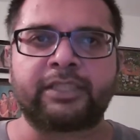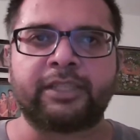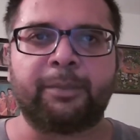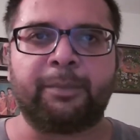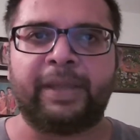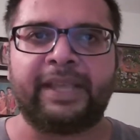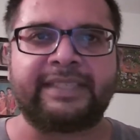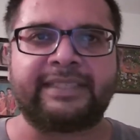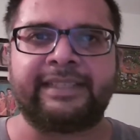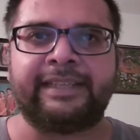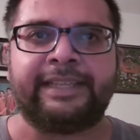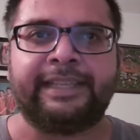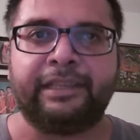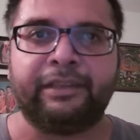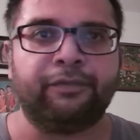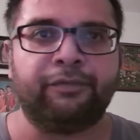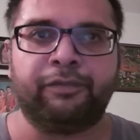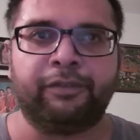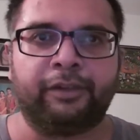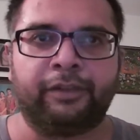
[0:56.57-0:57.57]
that
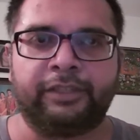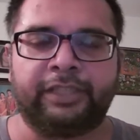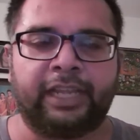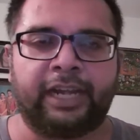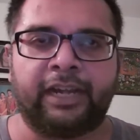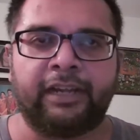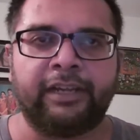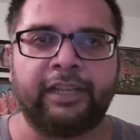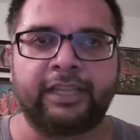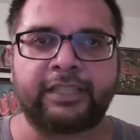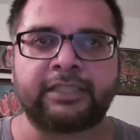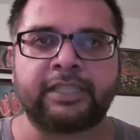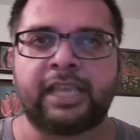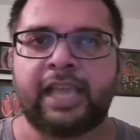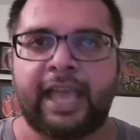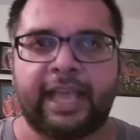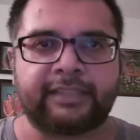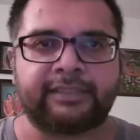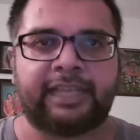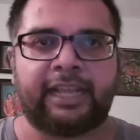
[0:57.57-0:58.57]
humans are basically
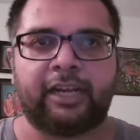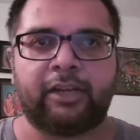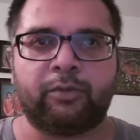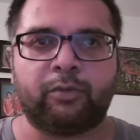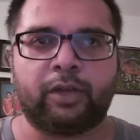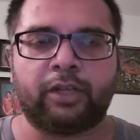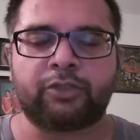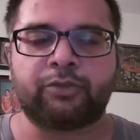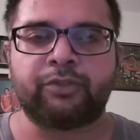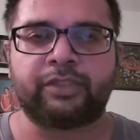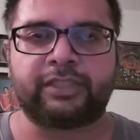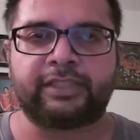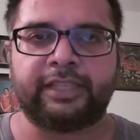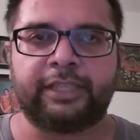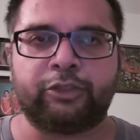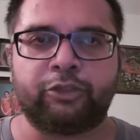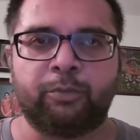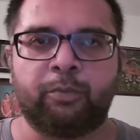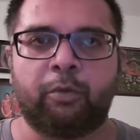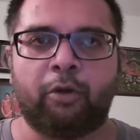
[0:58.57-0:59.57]
evil. That unless, as
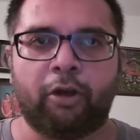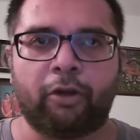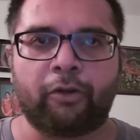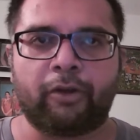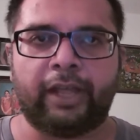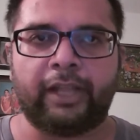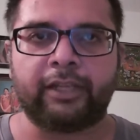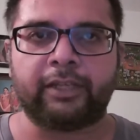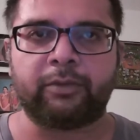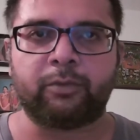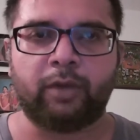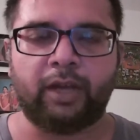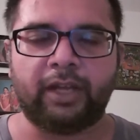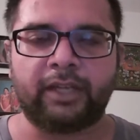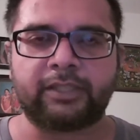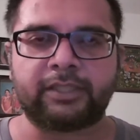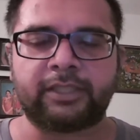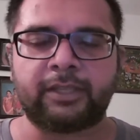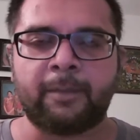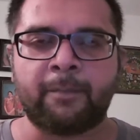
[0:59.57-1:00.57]
Alan Watts would say, to
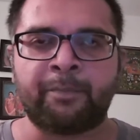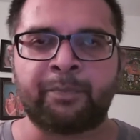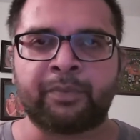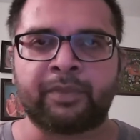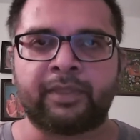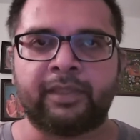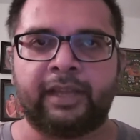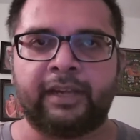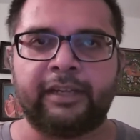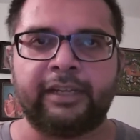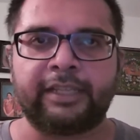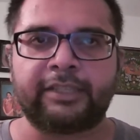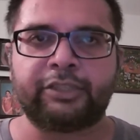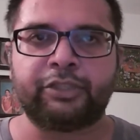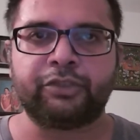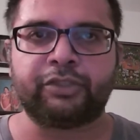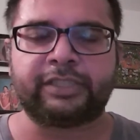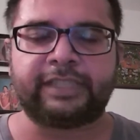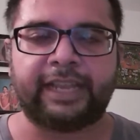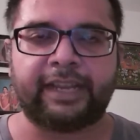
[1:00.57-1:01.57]
borrow Alan Watts,
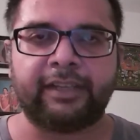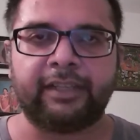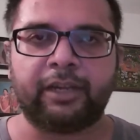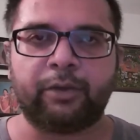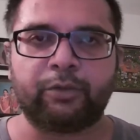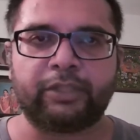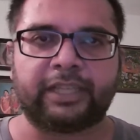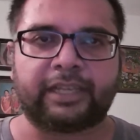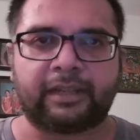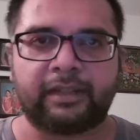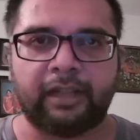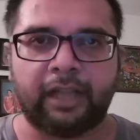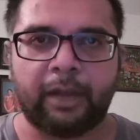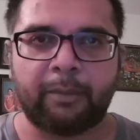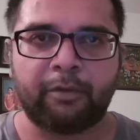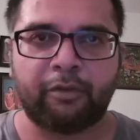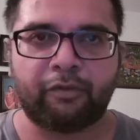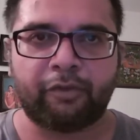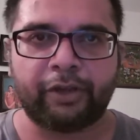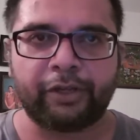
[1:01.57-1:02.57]
unless you
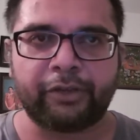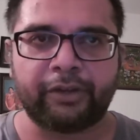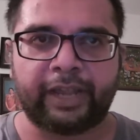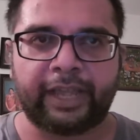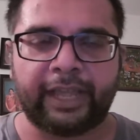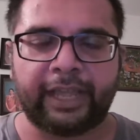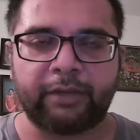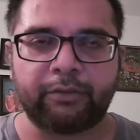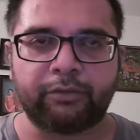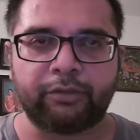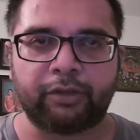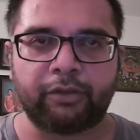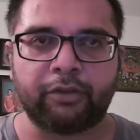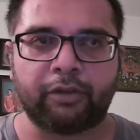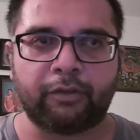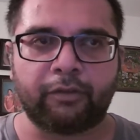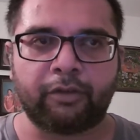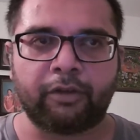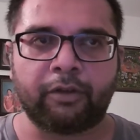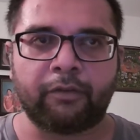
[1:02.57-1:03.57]
stand there with a club over
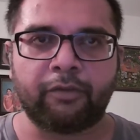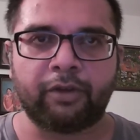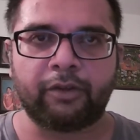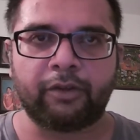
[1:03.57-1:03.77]
your head,